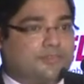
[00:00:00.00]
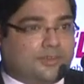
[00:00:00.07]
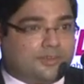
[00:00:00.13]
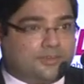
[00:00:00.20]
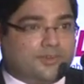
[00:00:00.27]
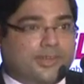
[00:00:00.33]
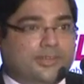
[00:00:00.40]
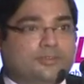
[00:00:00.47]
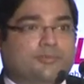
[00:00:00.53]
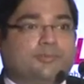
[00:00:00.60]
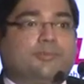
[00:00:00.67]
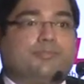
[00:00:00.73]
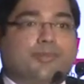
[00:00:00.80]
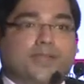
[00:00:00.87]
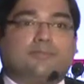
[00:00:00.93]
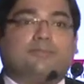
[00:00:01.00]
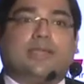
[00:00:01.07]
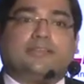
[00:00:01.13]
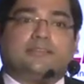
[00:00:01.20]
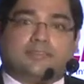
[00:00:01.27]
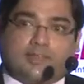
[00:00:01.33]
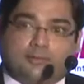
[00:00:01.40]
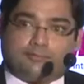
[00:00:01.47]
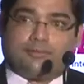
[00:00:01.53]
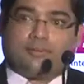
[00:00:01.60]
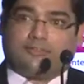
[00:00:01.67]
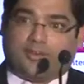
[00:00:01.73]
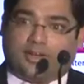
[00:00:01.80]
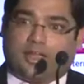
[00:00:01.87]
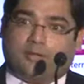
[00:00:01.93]
agreed to be paid by the
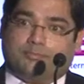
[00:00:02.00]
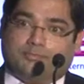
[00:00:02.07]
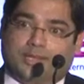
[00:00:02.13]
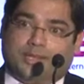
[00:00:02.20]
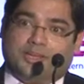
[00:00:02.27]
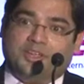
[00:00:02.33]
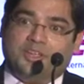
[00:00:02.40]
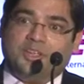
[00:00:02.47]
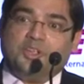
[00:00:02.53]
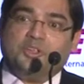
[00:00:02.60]
subsidiary company